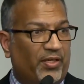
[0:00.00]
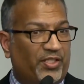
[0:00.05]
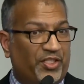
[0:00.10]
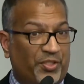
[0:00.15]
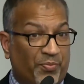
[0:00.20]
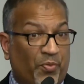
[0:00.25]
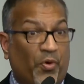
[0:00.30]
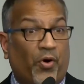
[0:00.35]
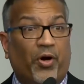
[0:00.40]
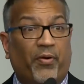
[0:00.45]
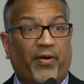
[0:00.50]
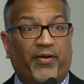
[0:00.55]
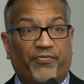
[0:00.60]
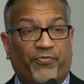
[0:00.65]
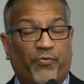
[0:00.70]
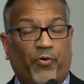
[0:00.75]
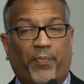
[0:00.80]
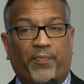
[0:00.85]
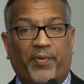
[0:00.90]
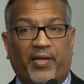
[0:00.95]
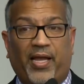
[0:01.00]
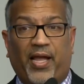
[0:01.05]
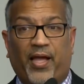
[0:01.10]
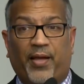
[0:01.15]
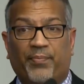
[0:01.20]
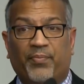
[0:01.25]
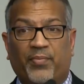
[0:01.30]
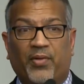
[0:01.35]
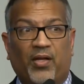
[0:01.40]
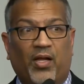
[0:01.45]
tomorrow at 4
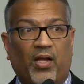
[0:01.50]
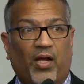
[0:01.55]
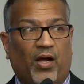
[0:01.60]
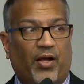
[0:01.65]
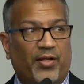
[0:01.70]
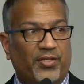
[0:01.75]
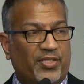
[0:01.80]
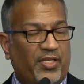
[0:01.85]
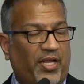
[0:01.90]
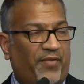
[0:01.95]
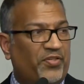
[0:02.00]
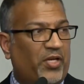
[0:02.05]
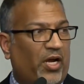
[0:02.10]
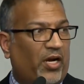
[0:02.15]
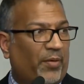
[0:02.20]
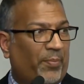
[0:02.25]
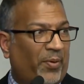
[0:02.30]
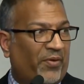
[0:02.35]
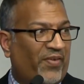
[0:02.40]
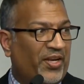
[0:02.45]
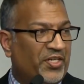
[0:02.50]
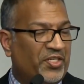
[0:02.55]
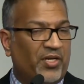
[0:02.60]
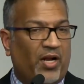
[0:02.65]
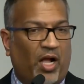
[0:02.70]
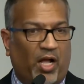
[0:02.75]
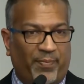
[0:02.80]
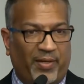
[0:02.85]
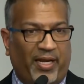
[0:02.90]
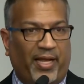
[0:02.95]
p.m. on soft target prevention.
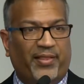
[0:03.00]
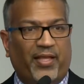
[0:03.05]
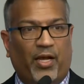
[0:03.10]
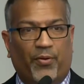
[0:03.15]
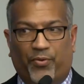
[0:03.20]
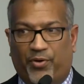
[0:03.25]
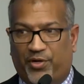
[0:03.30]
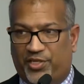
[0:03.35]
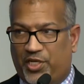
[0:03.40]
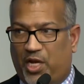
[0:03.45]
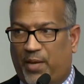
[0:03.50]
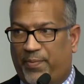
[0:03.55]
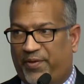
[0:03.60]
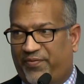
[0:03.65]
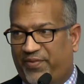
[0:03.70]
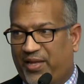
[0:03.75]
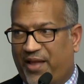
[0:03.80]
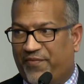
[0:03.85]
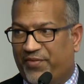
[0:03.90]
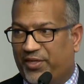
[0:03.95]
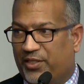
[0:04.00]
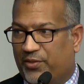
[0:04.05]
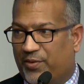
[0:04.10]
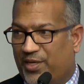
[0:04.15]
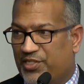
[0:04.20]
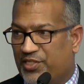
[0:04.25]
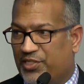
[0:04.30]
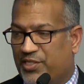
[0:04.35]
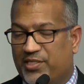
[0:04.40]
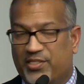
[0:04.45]
I'll be at that workshop if you have any
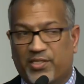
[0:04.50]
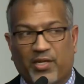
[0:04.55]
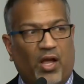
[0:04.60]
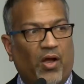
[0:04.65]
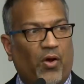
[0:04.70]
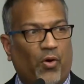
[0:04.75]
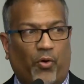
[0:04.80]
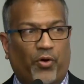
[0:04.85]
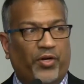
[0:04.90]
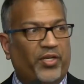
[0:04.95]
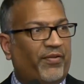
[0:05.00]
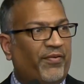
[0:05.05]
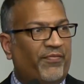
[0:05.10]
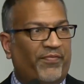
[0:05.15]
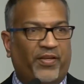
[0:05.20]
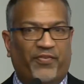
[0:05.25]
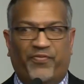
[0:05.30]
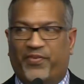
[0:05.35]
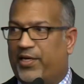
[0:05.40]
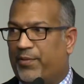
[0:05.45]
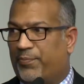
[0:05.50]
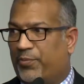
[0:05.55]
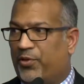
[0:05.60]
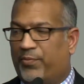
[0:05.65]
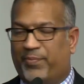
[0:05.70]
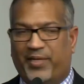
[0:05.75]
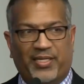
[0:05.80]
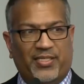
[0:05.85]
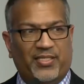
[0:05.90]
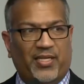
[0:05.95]
questions, or you can feel free to pull
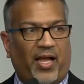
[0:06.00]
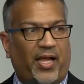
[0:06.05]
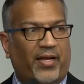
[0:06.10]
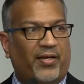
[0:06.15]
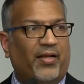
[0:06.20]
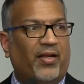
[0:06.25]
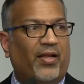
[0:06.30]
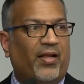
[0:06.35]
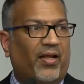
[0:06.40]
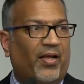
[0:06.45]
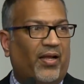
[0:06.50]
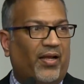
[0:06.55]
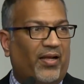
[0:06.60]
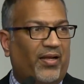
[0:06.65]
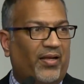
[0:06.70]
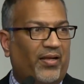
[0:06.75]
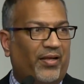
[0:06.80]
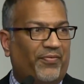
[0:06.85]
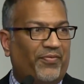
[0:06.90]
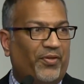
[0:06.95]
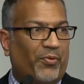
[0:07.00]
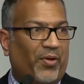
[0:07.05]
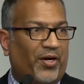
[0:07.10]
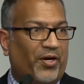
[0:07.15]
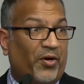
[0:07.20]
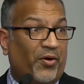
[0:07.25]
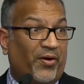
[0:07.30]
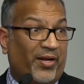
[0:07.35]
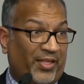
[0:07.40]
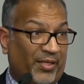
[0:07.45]
me aside if you want to
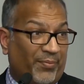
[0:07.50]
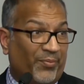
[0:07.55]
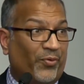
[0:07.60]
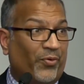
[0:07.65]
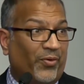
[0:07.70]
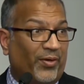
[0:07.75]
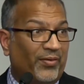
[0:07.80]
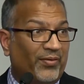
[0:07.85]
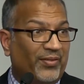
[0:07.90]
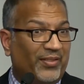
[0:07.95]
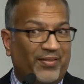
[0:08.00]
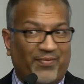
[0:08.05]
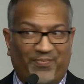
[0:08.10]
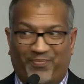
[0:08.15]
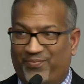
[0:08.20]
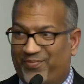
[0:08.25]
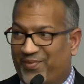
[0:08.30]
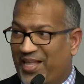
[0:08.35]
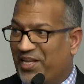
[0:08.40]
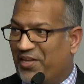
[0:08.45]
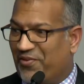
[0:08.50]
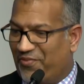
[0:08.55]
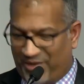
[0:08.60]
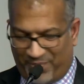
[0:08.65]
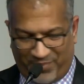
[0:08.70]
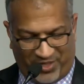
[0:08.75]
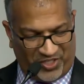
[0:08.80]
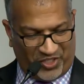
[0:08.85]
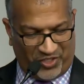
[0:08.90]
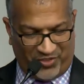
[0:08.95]
know anything more. Thank you very
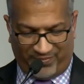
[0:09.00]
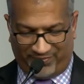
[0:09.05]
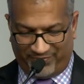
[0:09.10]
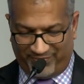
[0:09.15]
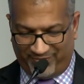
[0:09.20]
much.